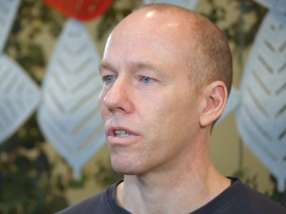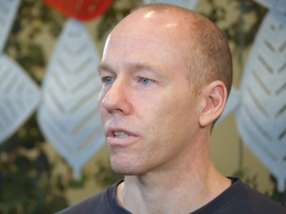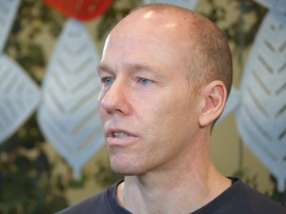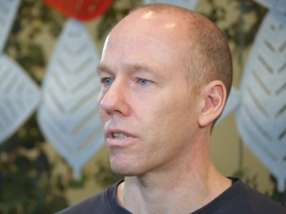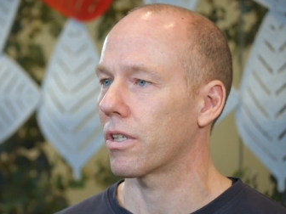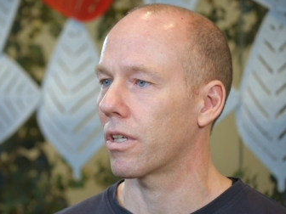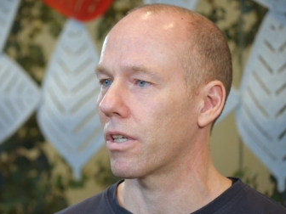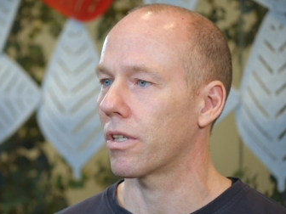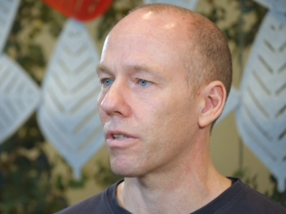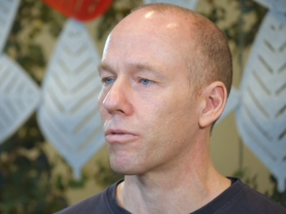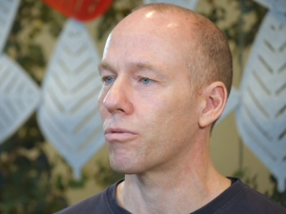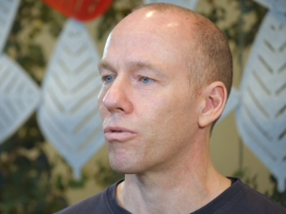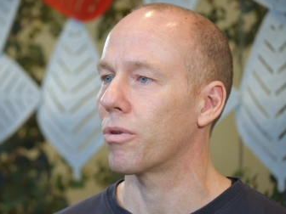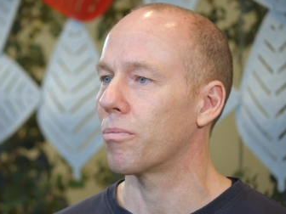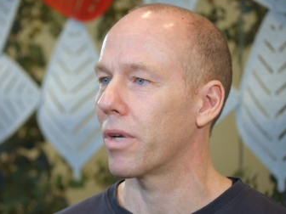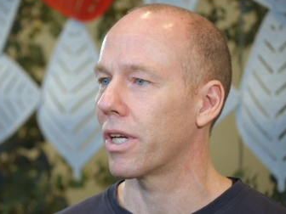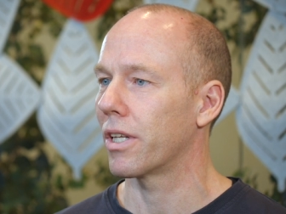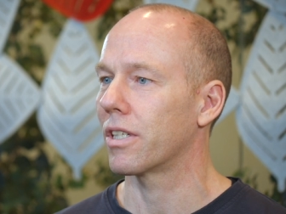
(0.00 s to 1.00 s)
just a
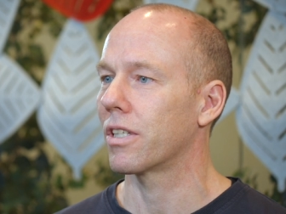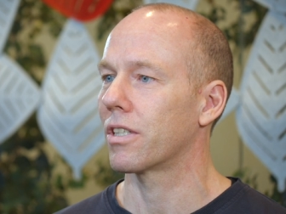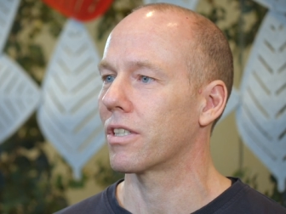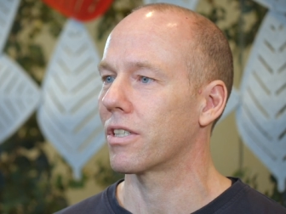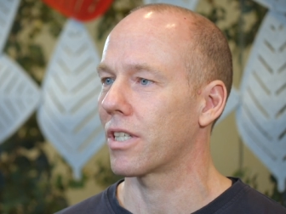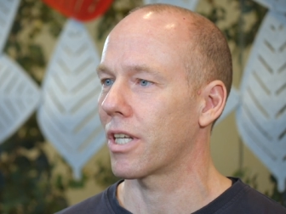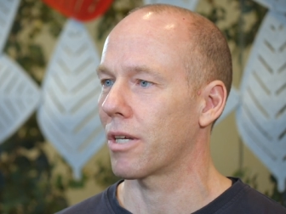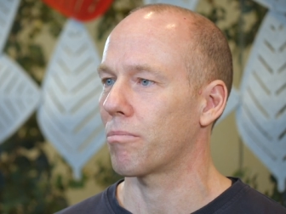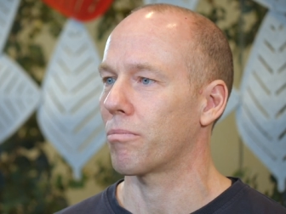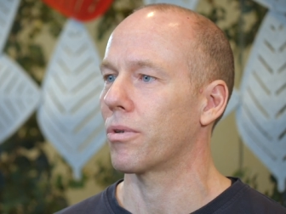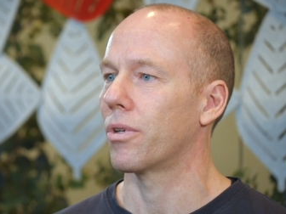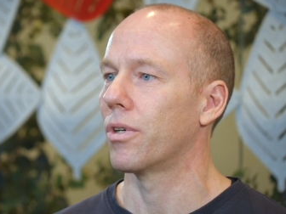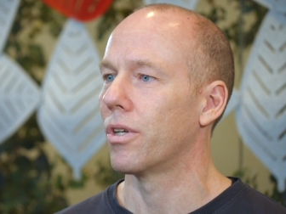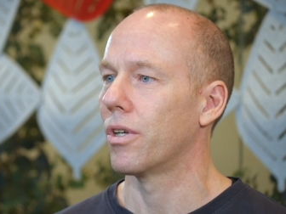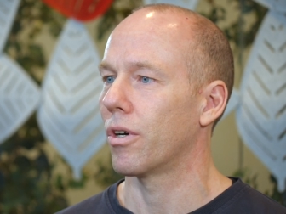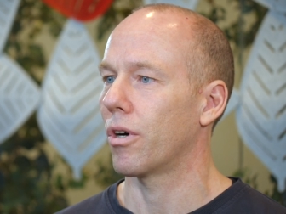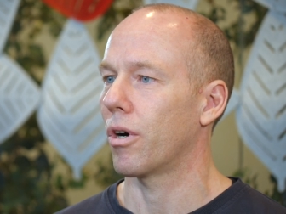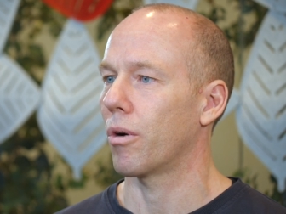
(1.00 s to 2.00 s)
tremendous step
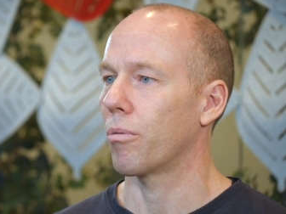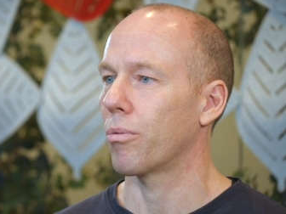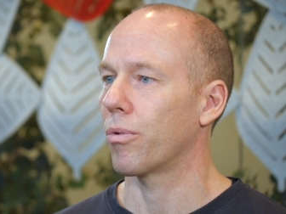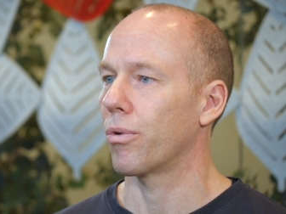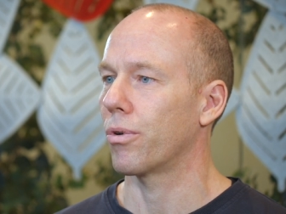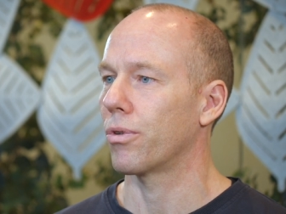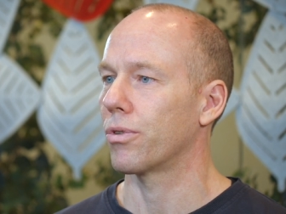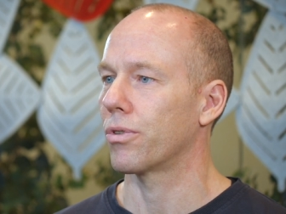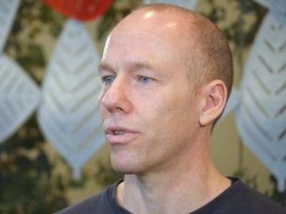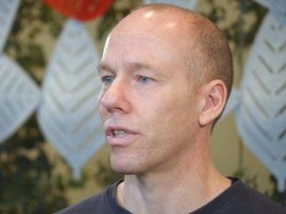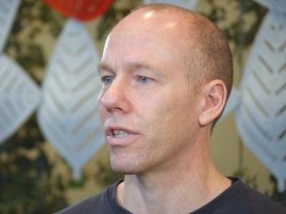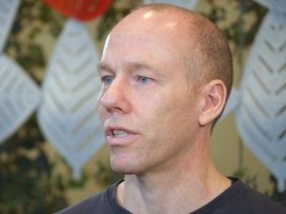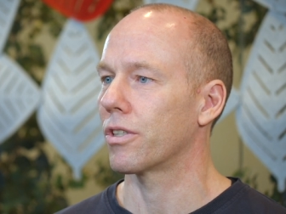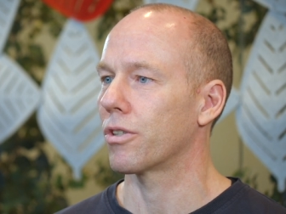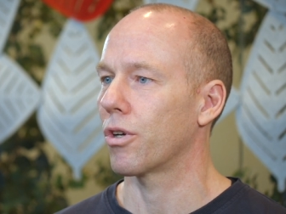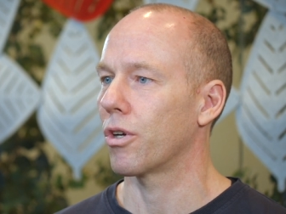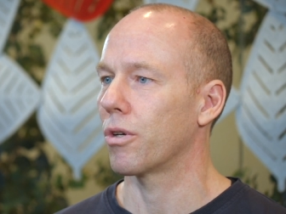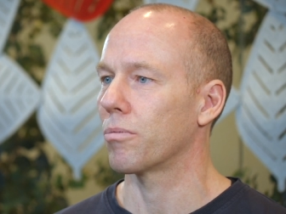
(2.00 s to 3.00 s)
upwards
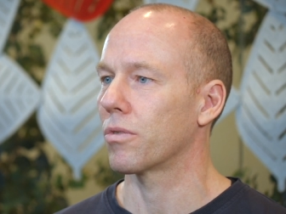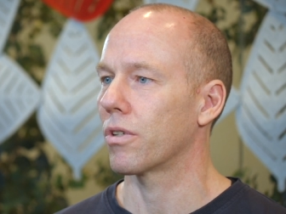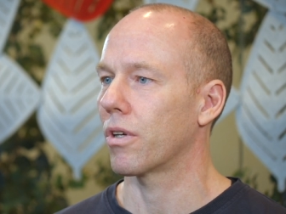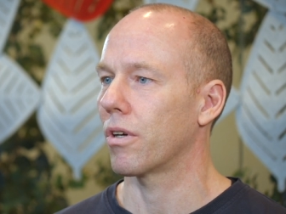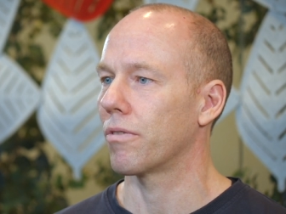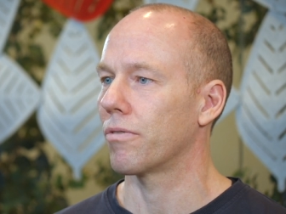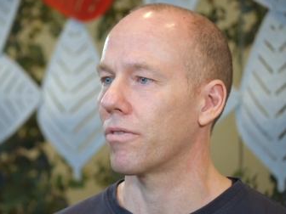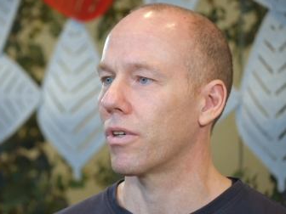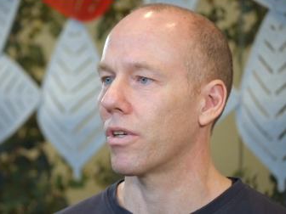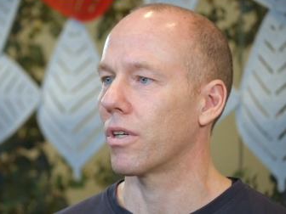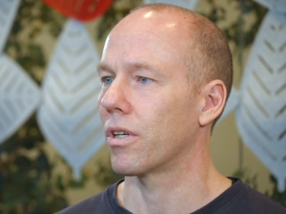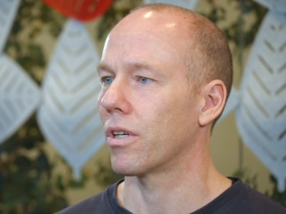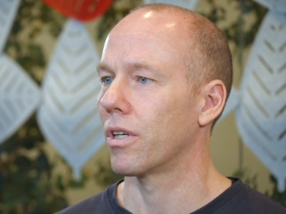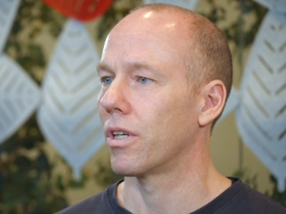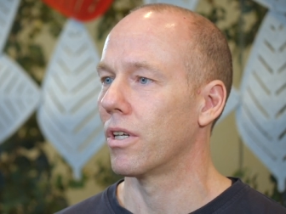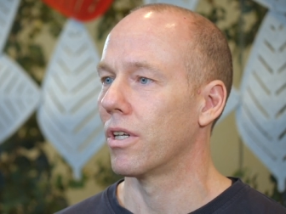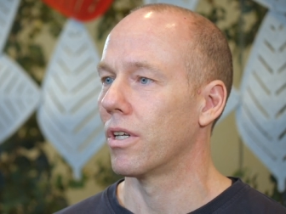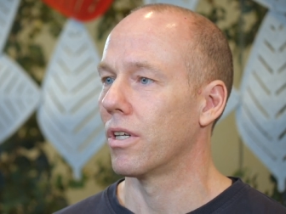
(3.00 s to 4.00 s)
in terms of
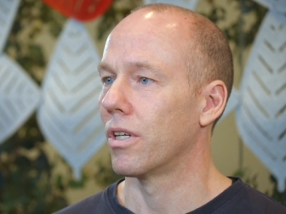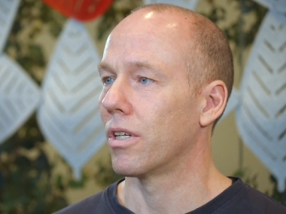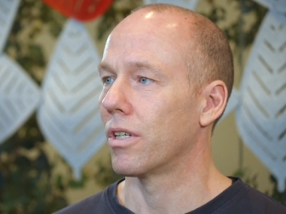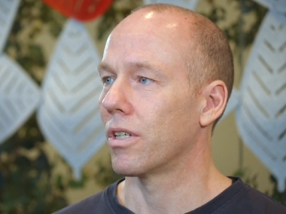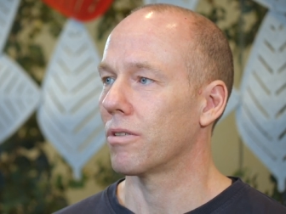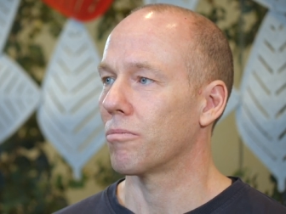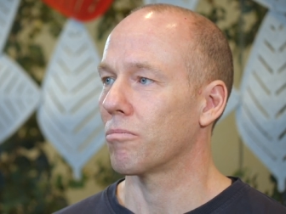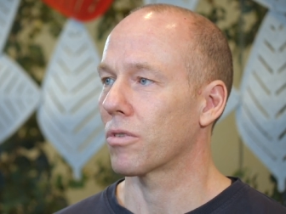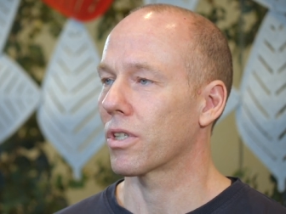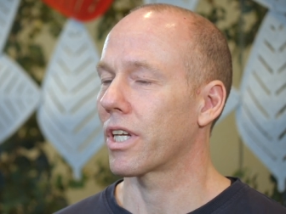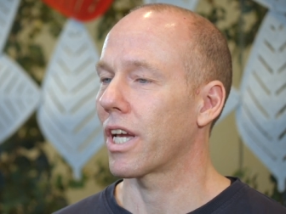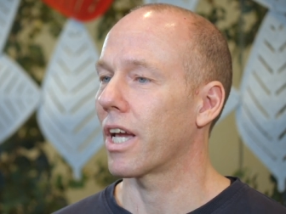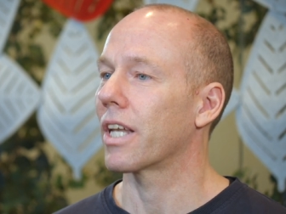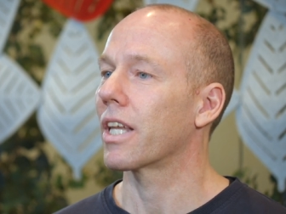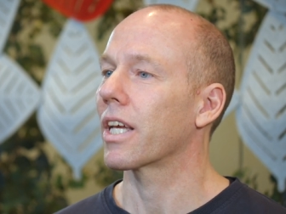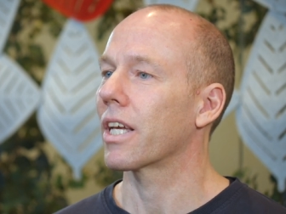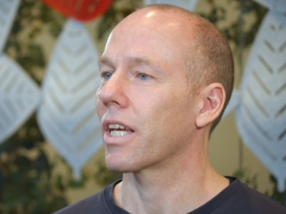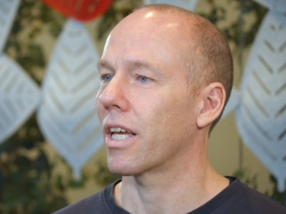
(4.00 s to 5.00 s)
uh,
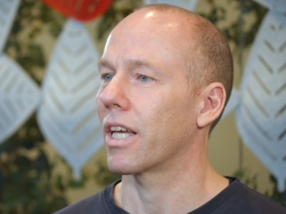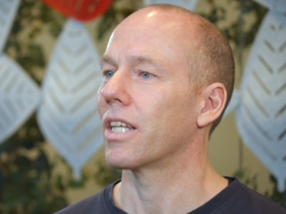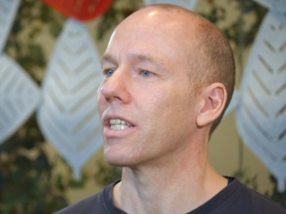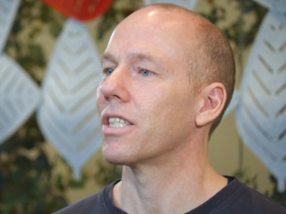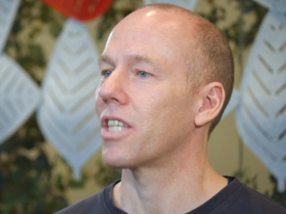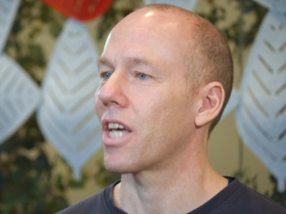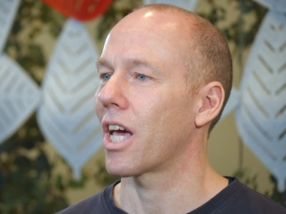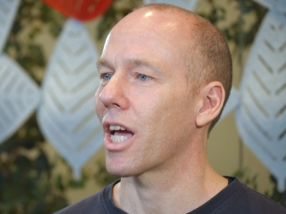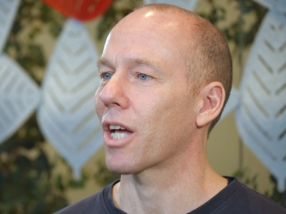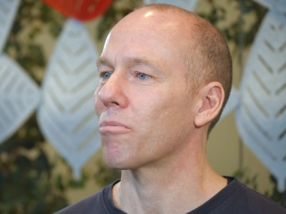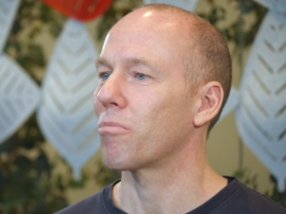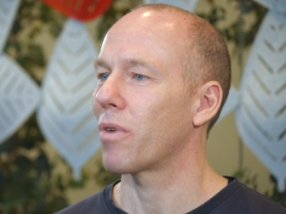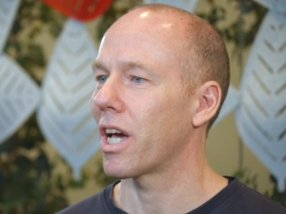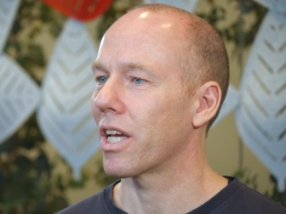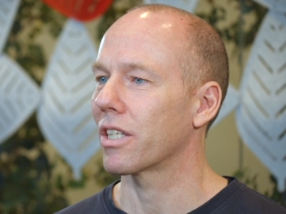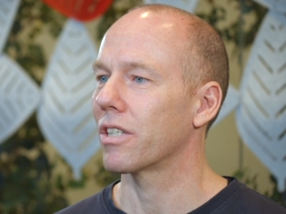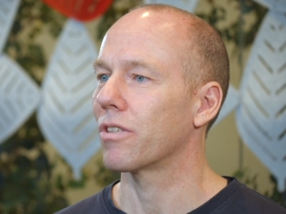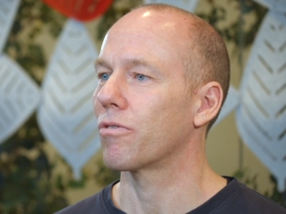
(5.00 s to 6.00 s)
getting intact
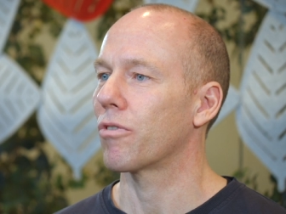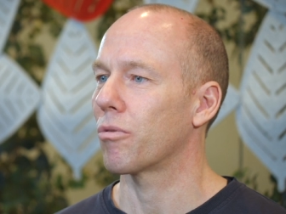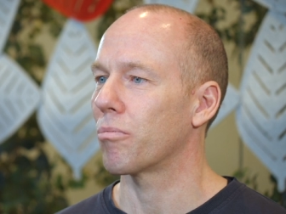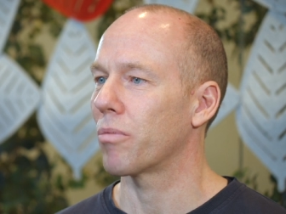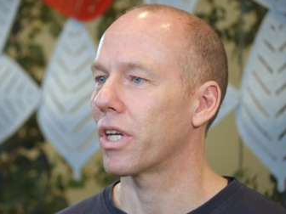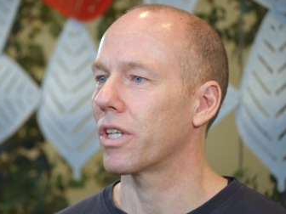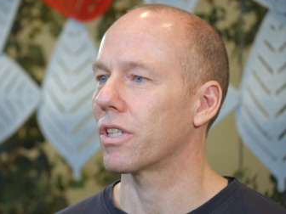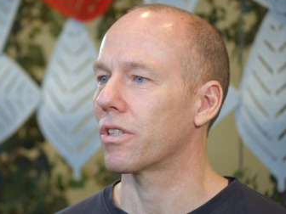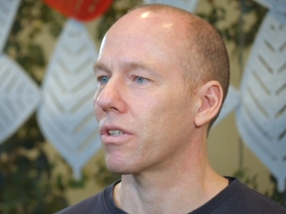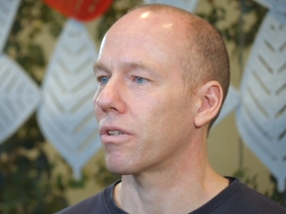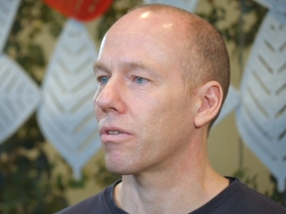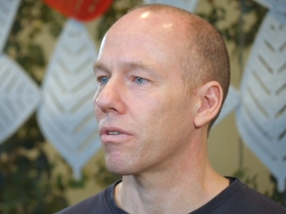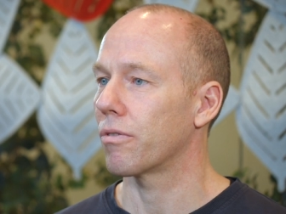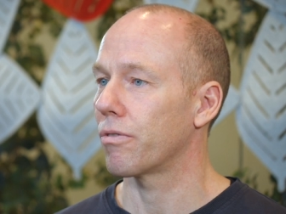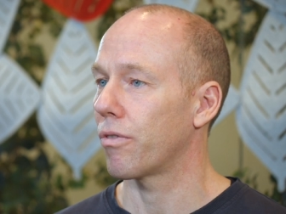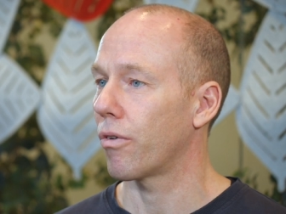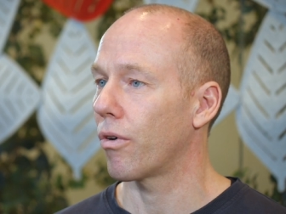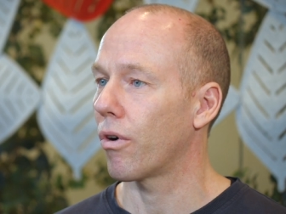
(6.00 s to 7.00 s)
mass
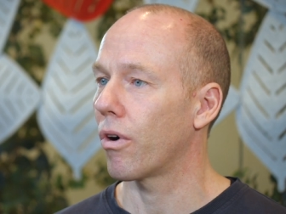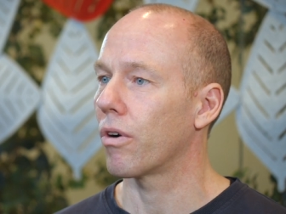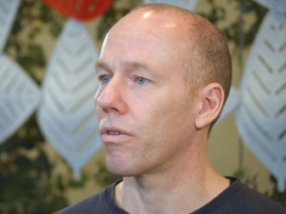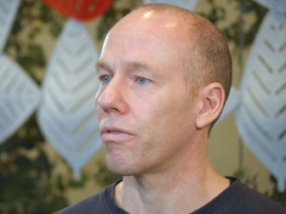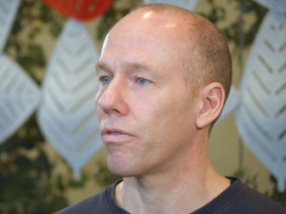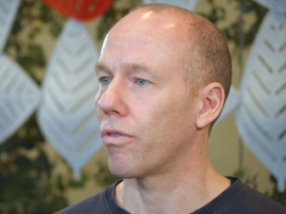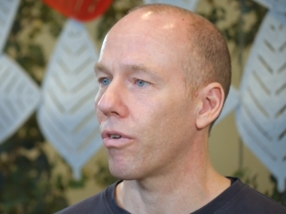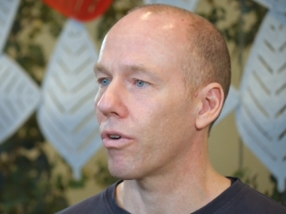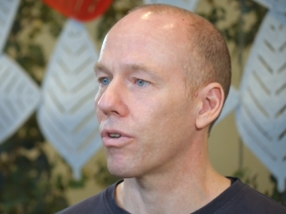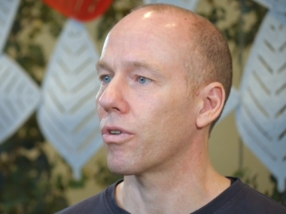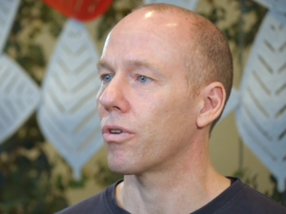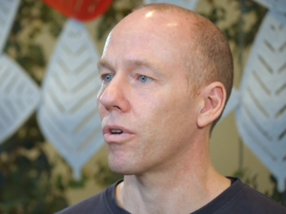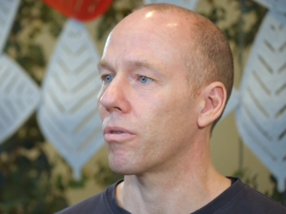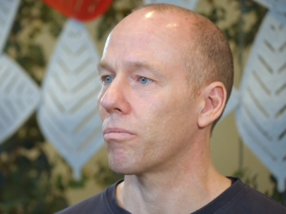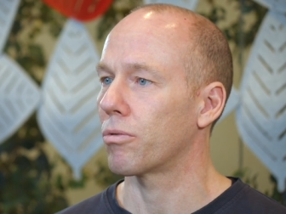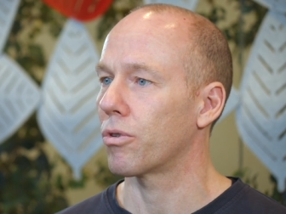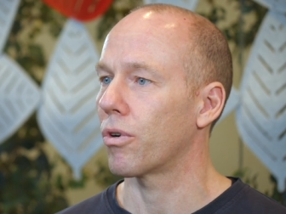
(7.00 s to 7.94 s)
information for, for your